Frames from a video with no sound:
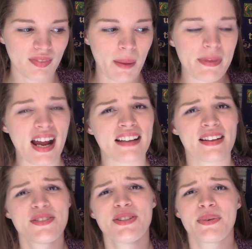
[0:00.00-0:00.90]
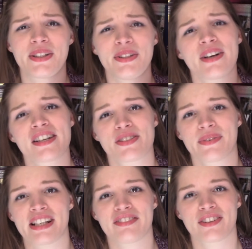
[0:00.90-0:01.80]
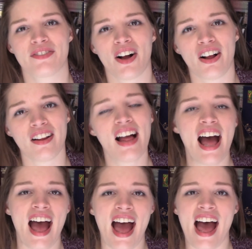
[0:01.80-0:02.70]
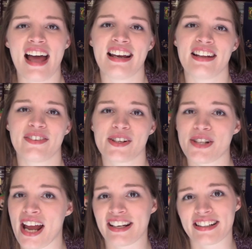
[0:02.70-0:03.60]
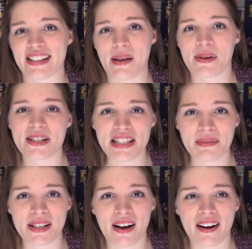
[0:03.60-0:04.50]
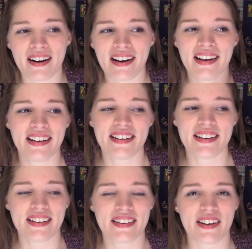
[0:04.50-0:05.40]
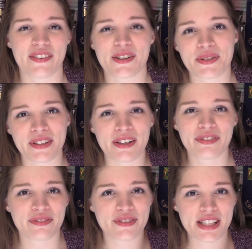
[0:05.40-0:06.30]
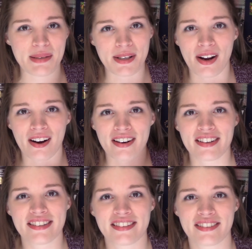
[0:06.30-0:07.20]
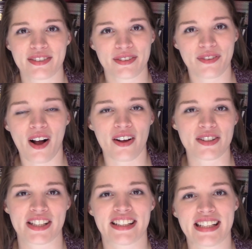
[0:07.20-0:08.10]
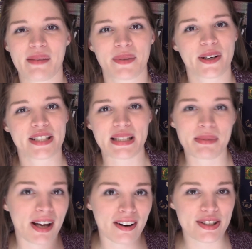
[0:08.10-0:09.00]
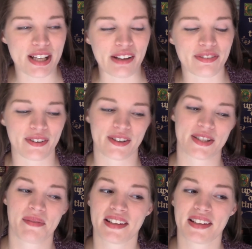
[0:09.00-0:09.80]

But yeah, I'd love to know what you guys are reading for fall, and if you're trying to clean up your TBR, if you're doing your TBR for fall to clean up your TBR shelf or something